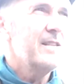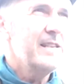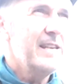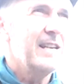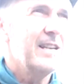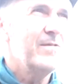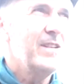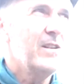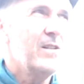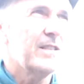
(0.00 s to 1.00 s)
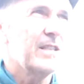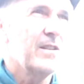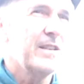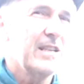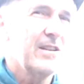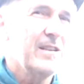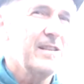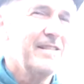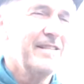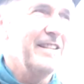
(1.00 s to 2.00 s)
Yeah, really odd. Not necessarily
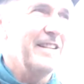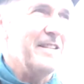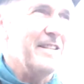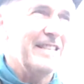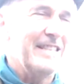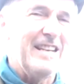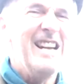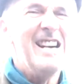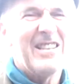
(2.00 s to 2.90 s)
a nice thing.